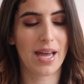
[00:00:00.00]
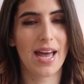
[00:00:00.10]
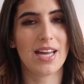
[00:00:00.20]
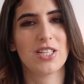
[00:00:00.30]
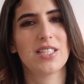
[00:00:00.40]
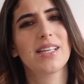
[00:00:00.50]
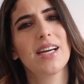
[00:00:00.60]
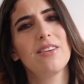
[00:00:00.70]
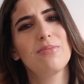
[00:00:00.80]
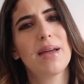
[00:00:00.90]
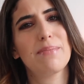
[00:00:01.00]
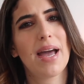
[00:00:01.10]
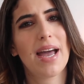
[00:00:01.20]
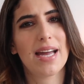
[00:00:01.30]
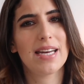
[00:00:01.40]
hair just to kind of make
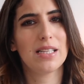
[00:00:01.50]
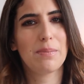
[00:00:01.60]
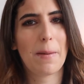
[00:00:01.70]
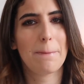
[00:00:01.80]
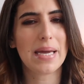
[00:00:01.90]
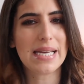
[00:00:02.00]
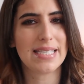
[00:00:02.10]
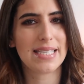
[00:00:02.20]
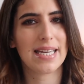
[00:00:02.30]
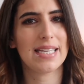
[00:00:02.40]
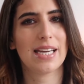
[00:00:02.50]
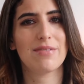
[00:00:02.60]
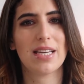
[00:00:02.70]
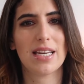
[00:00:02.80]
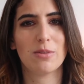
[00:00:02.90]
my hair a little bit piecey, and it
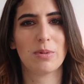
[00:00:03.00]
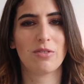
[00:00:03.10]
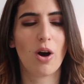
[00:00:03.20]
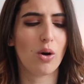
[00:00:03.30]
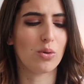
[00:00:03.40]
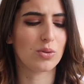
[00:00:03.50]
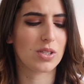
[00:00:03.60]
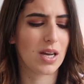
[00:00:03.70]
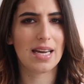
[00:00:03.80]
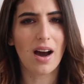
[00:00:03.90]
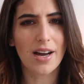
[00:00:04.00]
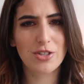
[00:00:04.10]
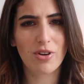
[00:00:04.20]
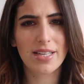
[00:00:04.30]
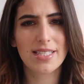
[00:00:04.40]
gives it a little bit of hold. It
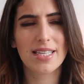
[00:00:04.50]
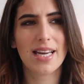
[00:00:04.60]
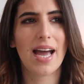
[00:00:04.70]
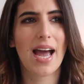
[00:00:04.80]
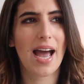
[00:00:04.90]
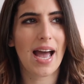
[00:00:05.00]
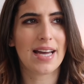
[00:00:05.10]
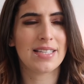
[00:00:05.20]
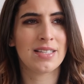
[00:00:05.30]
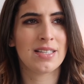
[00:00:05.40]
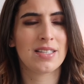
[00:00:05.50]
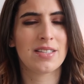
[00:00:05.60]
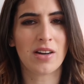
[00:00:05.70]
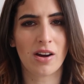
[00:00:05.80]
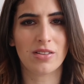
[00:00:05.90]
hydrates it and
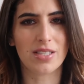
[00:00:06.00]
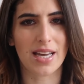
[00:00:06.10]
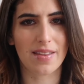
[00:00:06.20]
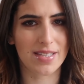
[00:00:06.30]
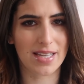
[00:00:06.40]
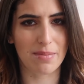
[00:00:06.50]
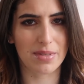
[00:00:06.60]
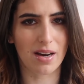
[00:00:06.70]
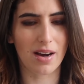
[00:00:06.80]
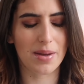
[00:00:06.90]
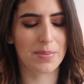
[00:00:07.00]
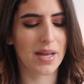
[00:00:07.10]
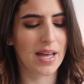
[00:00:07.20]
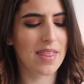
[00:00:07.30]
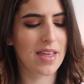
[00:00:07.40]
styles it at the same
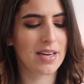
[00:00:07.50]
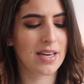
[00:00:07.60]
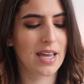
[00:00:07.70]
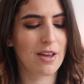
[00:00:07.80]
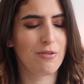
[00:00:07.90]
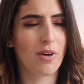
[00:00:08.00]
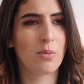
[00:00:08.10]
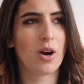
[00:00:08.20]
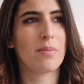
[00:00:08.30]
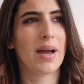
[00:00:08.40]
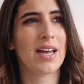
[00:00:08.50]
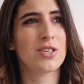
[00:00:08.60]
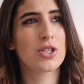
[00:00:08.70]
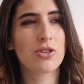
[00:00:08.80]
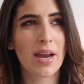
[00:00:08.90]
time. And then if I'm wearing my hair
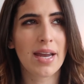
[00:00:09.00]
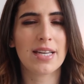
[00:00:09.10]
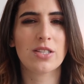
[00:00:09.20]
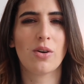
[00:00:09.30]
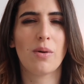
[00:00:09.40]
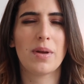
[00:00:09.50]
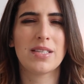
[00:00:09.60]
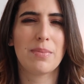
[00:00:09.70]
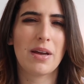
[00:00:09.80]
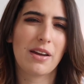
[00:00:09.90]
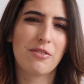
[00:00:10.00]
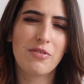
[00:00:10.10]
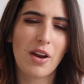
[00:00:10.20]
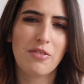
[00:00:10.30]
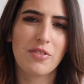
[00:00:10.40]
straight and it's got, it's a bit like
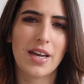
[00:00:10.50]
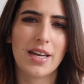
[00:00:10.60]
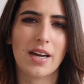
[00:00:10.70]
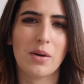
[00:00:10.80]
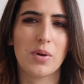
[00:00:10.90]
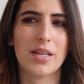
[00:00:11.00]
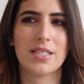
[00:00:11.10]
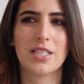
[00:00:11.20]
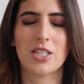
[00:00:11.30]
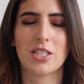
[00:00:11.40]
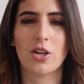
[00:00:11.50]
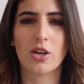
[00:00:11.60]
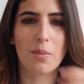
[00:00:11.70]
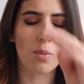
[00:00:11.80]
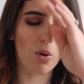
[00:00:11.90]
fluffy and I want it to just
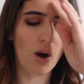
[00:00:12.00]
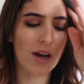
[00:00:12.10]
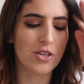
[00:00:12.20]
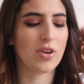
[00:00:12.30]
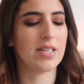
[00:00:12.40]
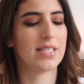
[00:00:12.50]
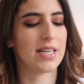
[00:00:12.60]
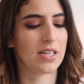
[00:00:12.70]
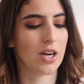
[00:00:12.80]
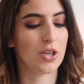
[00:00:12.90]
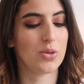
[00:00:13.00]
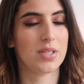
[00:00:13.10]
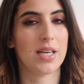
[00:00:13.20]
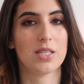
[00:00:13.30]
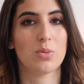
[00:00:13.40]
look more hydrated, I
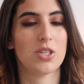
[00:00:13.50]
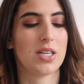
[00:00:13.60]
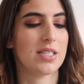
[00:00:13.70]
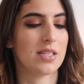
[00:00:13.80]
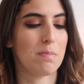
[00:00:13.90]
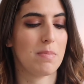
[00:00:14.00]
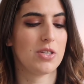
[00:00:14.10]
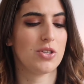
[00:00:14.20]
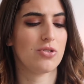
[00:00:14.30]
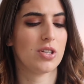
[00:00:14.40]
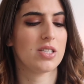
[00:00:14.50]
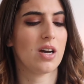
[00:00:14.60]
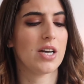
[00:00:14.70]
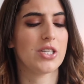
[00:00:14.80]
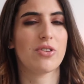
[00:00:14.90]
use this, which is the Mistress
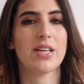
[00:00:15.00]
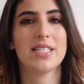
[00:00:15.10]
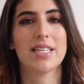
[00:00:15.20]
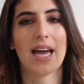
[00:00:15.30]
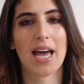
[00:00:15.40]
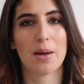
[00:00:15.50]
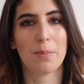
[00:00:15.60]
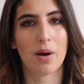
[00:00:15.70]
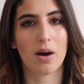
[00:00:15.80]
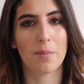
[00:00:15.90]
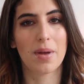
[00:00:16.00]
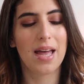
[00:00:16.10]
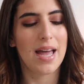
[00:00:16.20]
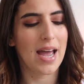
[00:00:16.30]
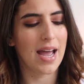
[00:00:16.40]
Hydrating Hair Balm.
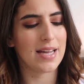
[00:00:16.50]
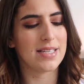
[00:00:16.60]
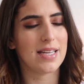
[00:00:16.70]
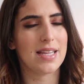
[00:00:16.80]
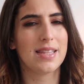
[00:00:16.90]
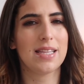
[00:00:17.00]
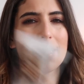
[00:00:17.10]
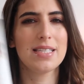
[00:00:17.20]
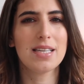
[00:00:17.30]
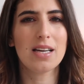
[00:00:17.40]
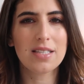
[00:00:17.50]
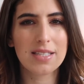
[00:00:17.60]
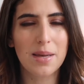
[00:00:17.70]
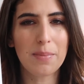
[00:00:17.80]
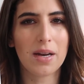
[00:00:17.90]
And these are
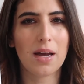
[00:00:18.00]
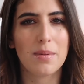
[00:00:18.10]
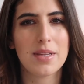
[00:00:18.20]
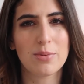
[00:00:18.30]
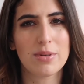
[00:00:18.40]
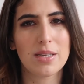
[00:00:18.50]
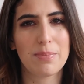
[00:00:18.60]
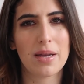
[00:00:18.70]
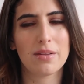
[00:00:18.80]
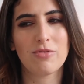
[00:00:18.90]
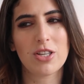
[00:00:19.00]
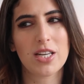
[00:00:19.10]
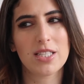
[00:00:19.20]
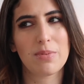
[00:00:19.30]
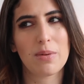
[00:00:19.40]
similar. This one's a bit, Rich
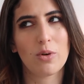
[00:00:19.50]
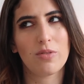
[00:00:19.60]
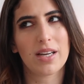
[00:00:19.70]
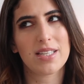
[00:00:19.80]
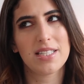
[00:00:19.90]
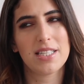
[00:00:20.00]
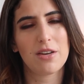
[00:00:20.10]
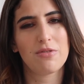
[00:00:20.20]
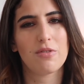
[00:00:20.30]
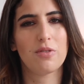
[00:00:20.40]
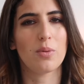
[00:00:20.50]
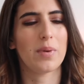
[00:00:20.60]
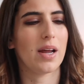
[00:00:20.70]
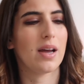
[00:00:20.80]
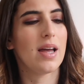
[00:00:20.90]
Kid's a bit more of like a stiff
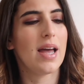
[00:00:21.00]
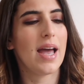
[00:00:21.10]
formula,